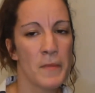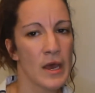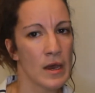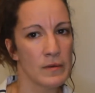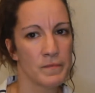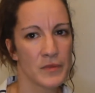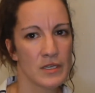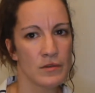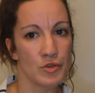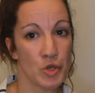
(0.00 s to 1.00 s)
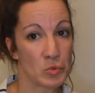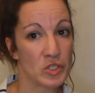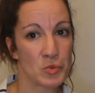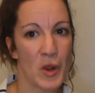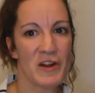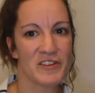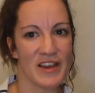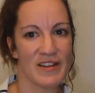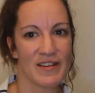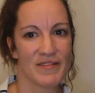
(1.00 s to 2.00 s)
Uh, don't swear,
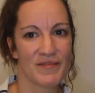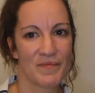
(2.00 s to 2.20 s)
Teddy.